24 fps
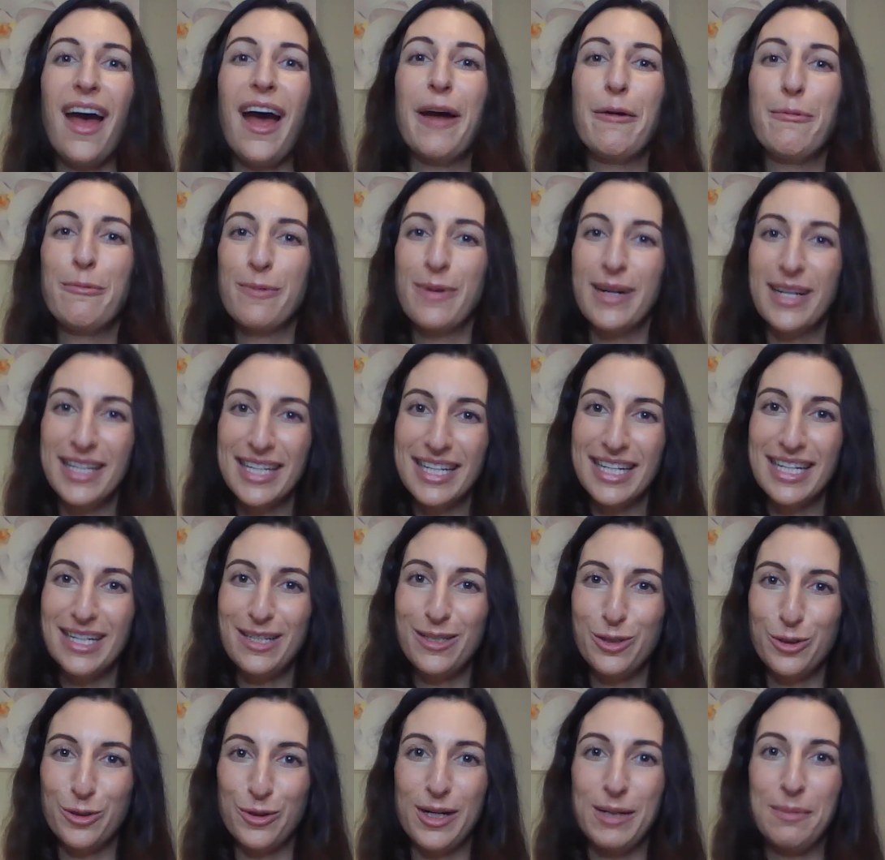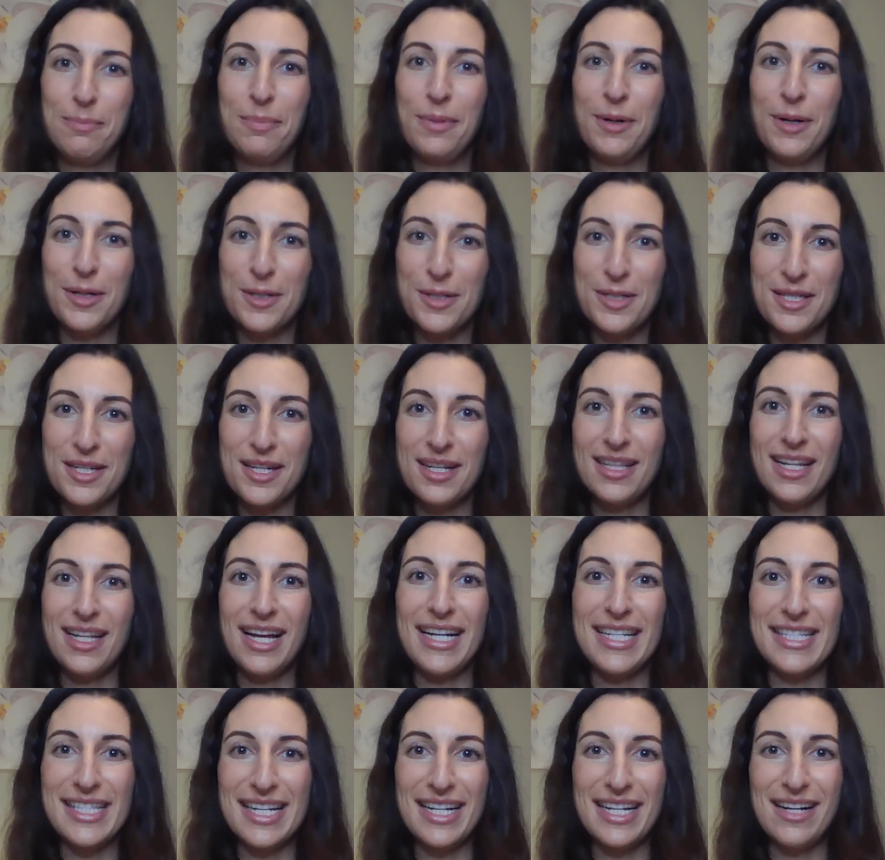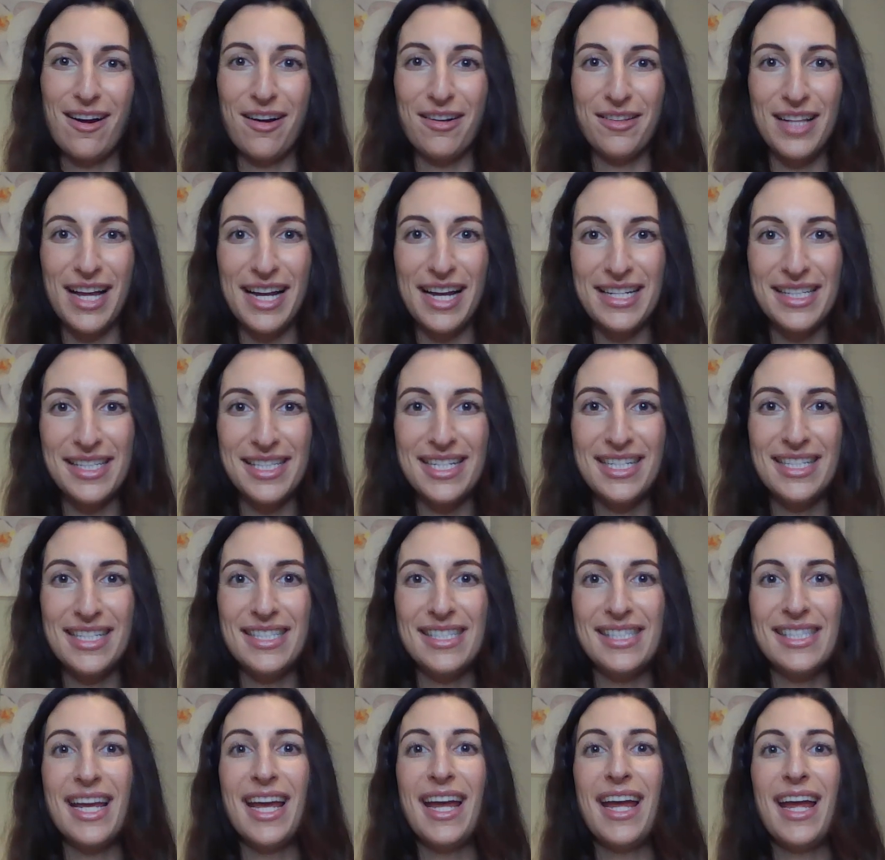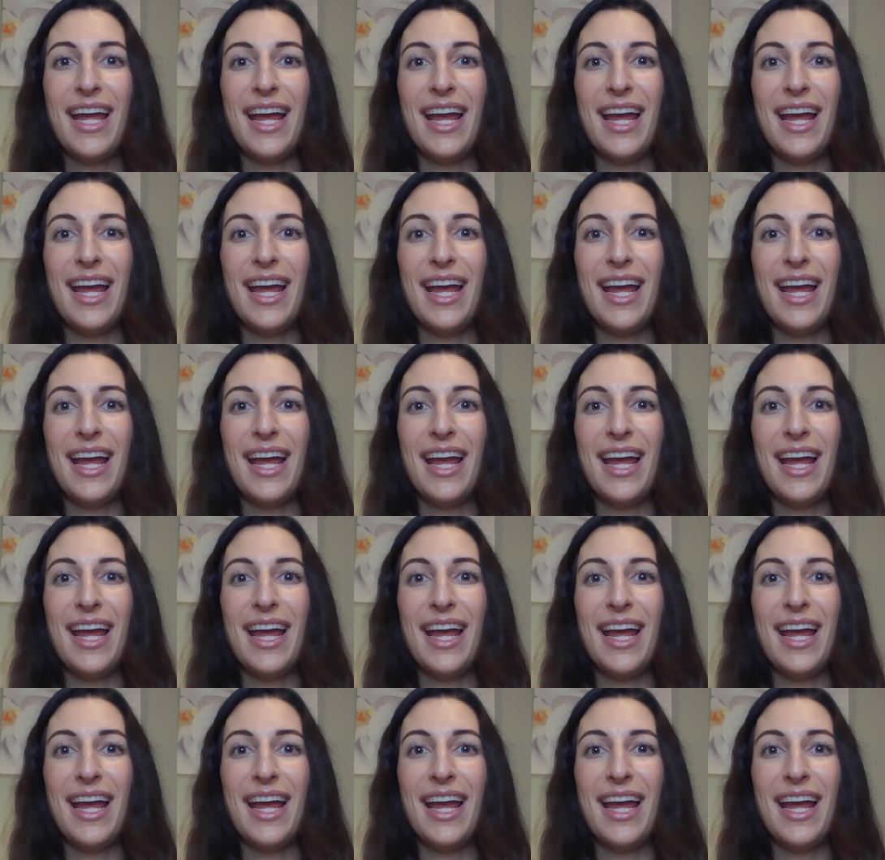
I really enjoy personalizing our lessons